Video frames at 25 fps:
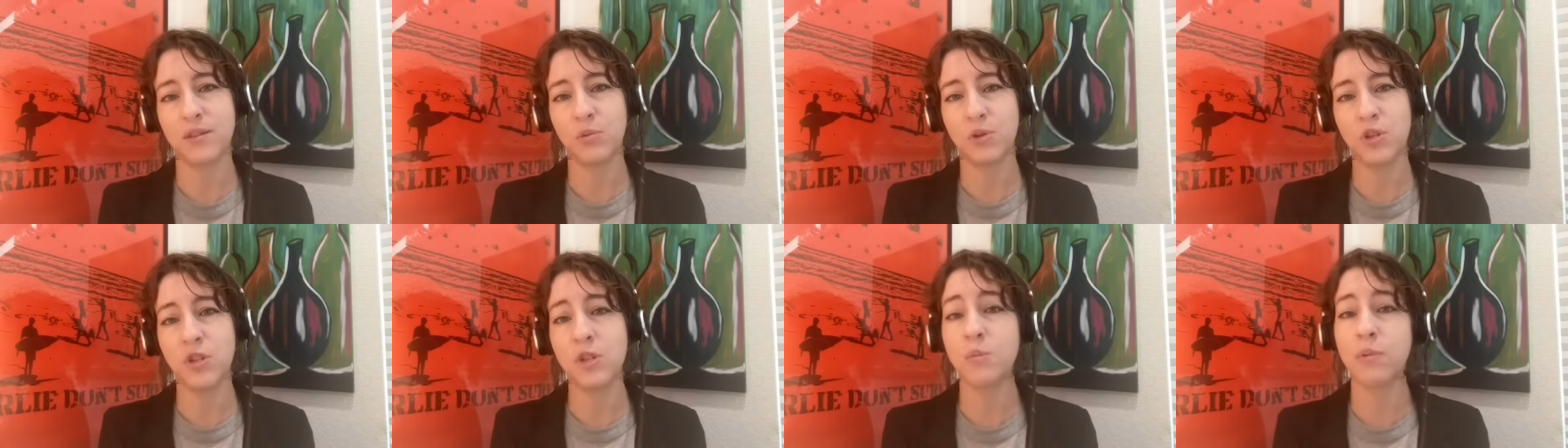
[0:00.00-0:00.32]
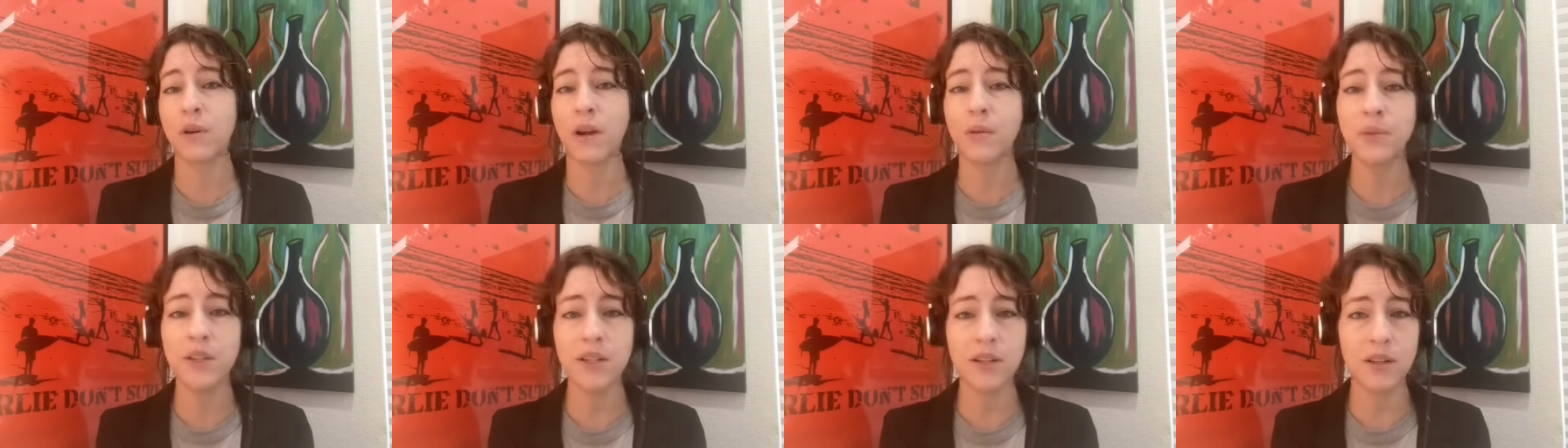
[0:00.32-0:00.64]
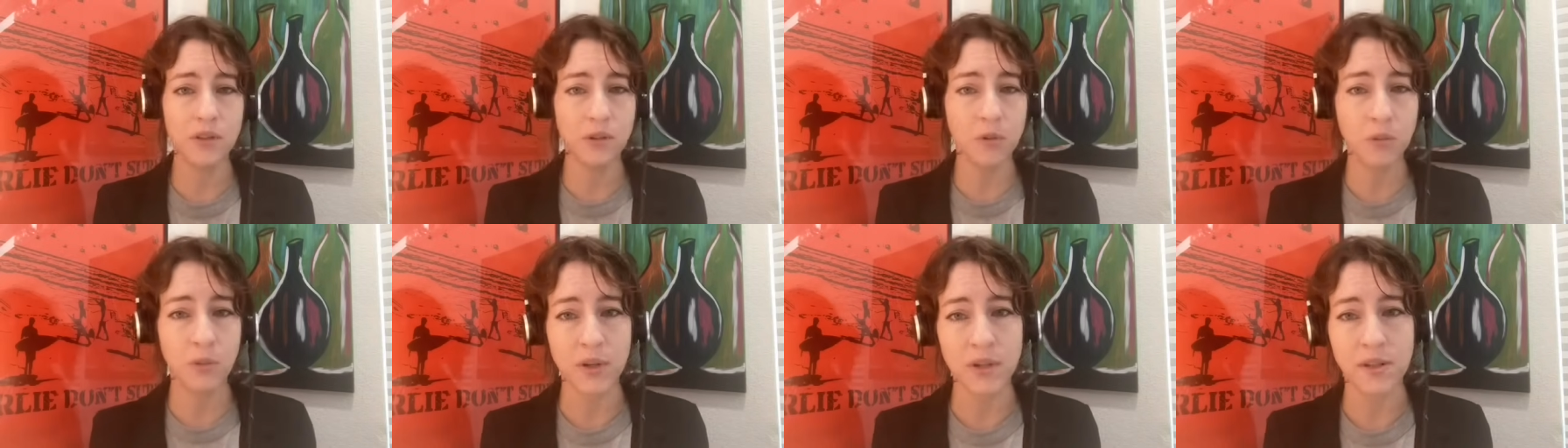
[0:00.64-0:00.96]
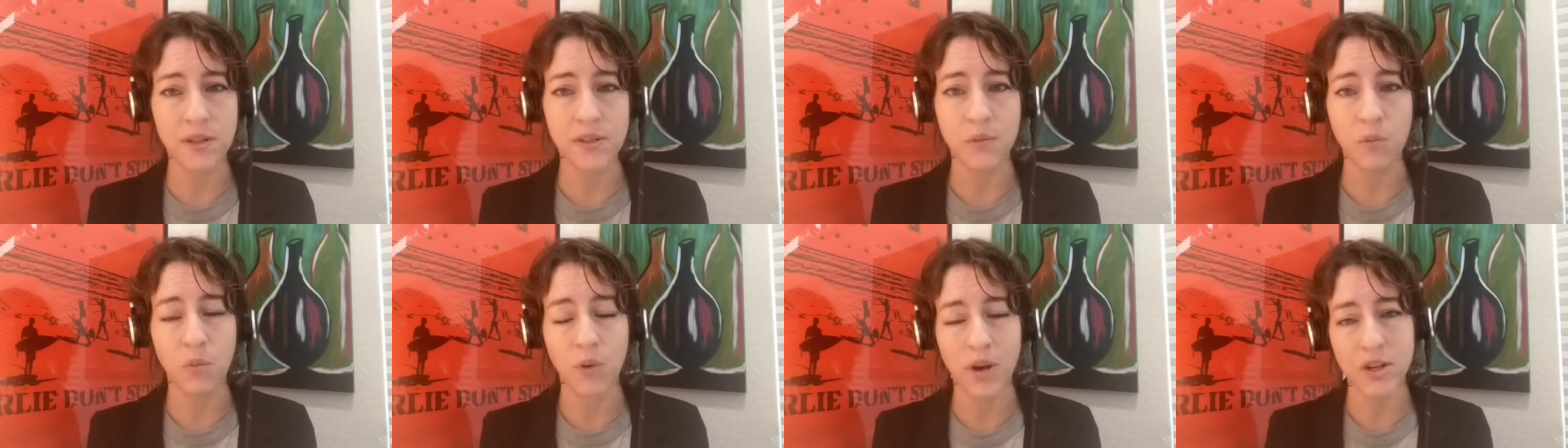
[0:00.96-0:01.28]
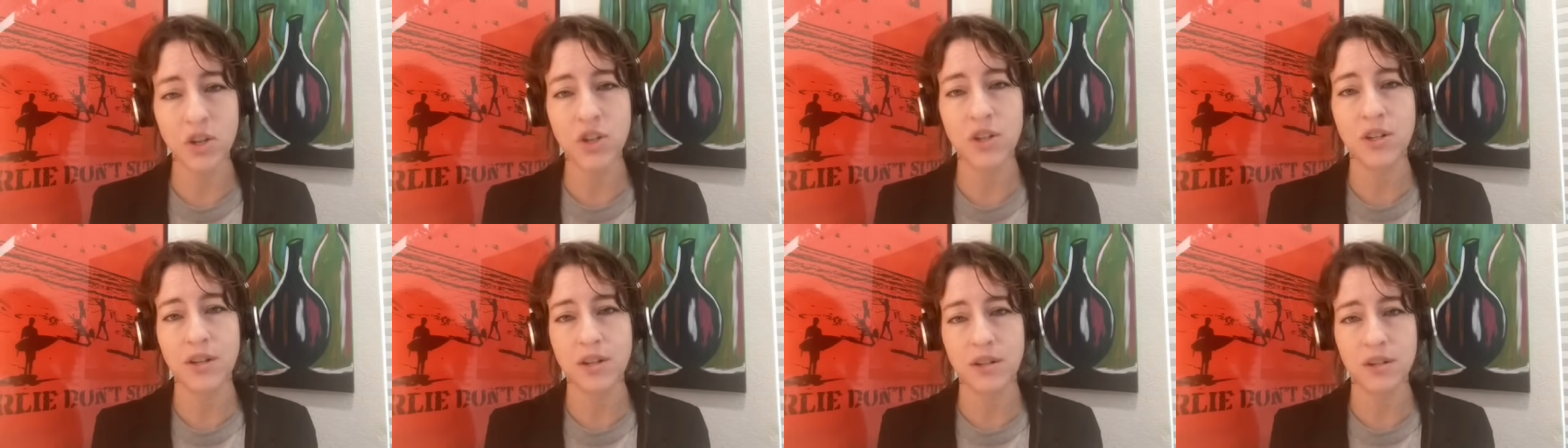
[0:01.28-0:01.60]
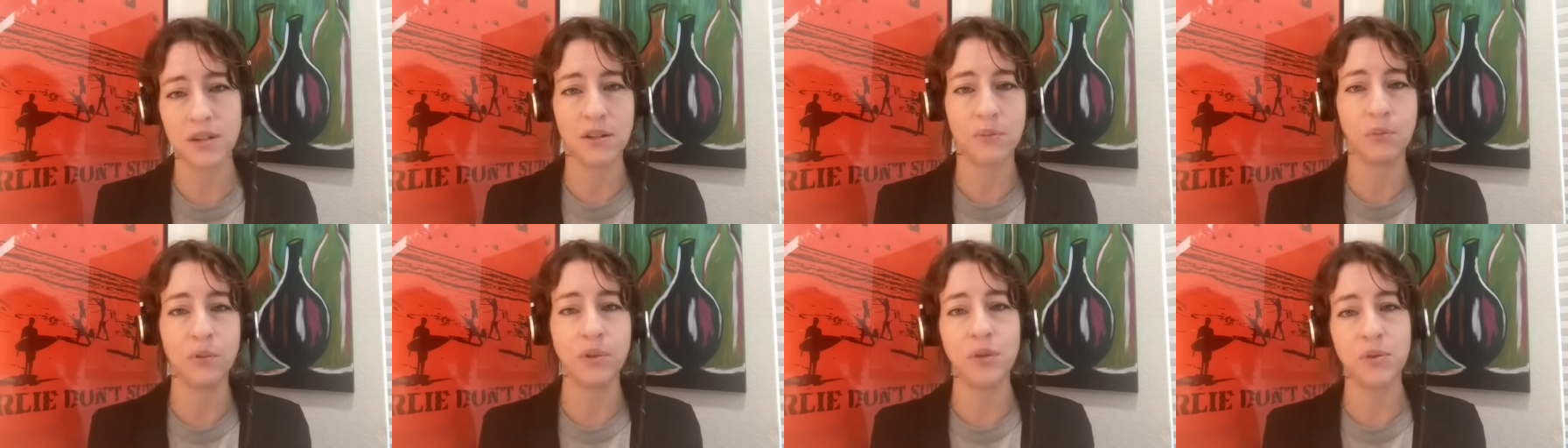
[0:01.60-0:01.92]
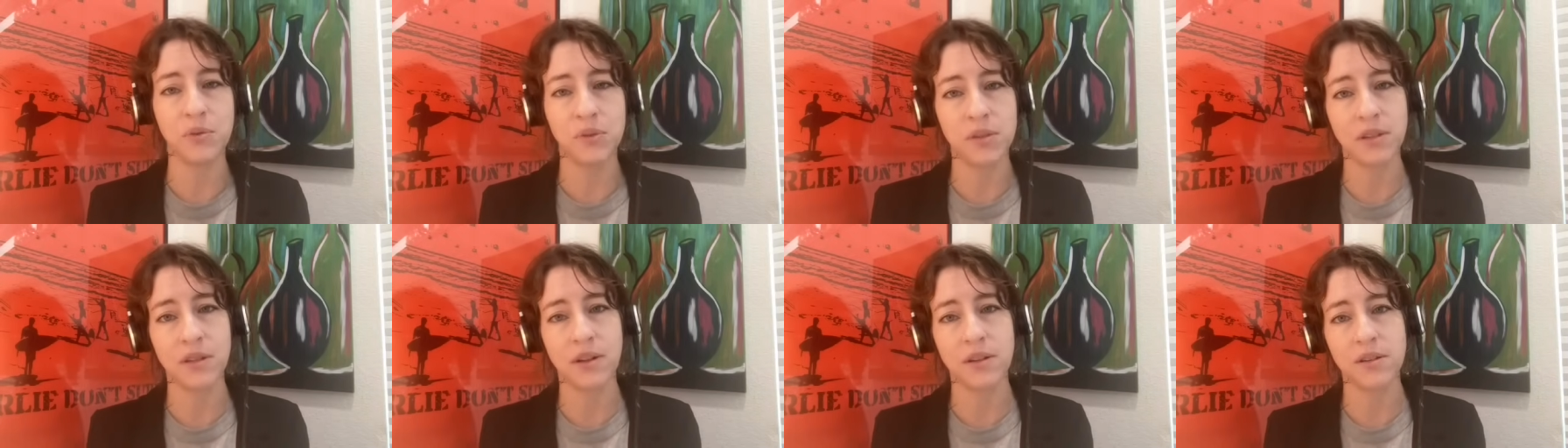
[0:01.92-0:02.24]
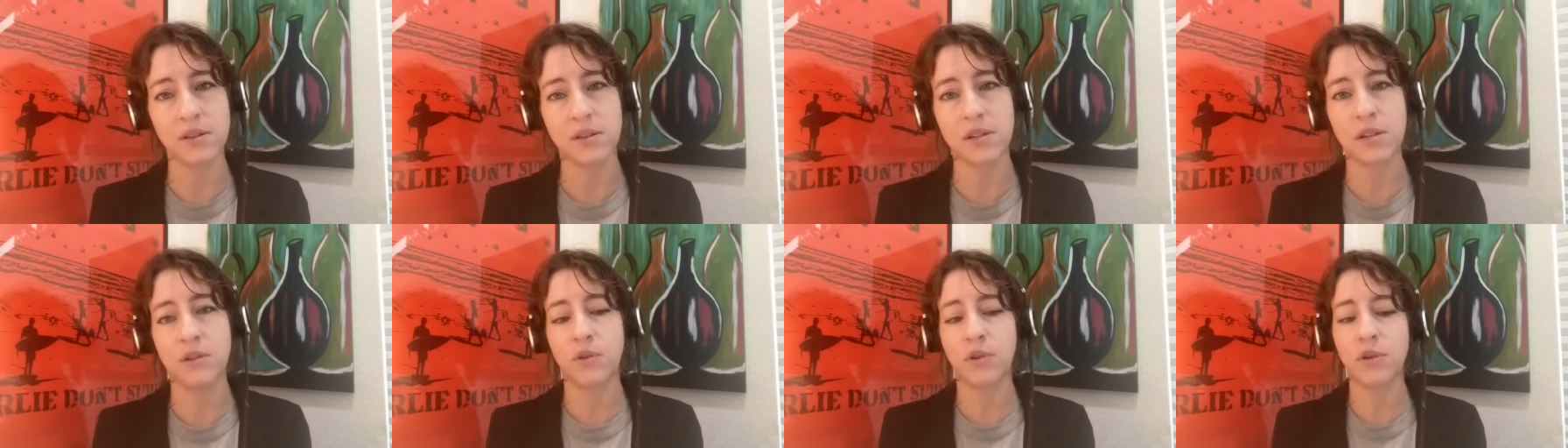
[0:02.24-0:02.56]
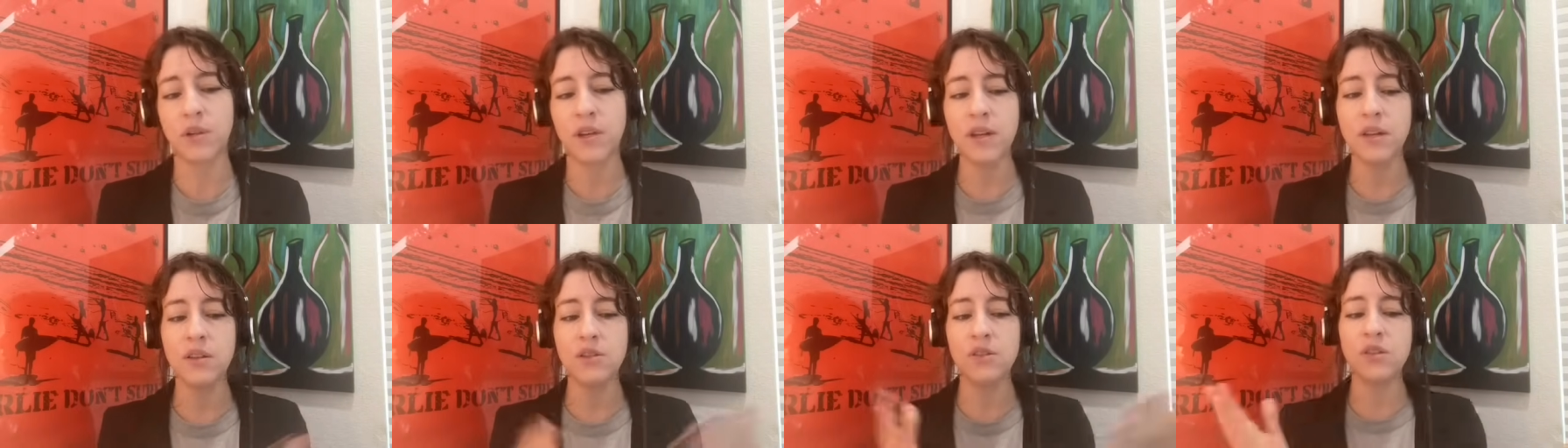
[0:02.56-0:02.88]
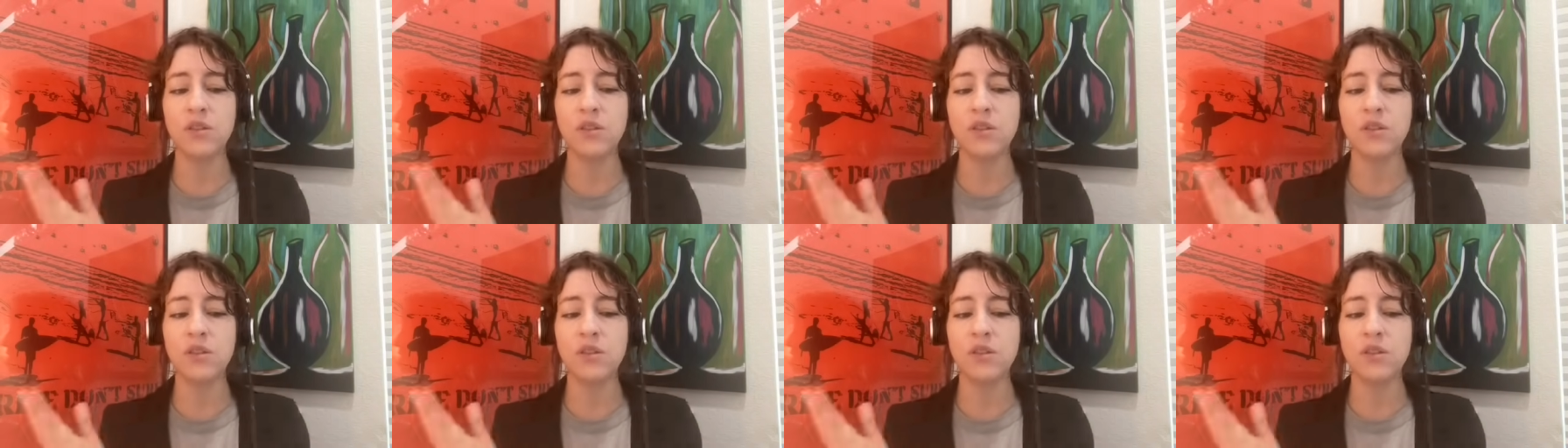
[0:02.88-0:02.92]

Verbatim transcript: which is probably another reason why she ended up losing custody of her kids.